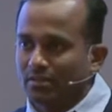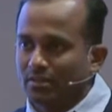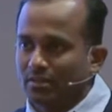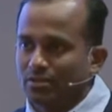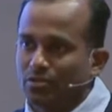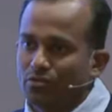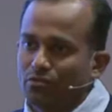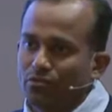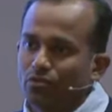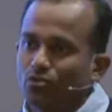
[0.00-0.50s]

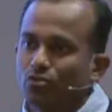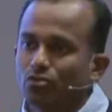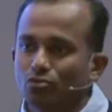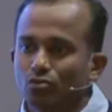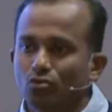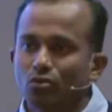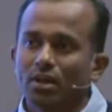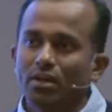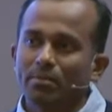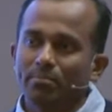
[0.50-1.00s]
so if you go to
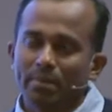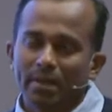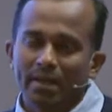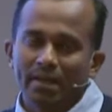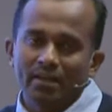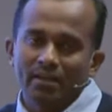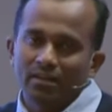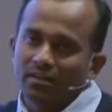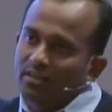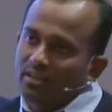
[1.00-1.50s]
google
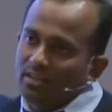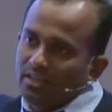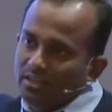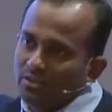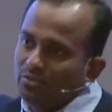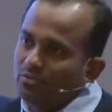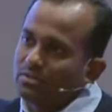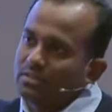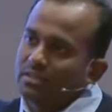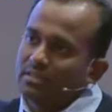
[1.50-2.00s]
play
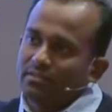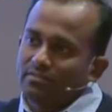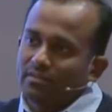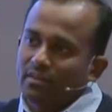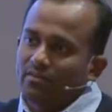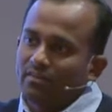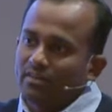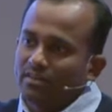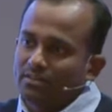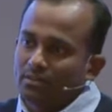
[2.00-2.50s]
you see the
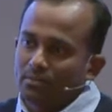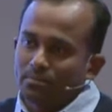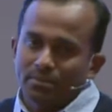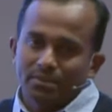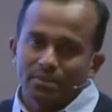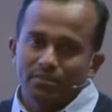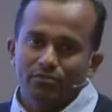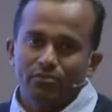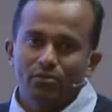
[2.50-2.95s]
favorites option if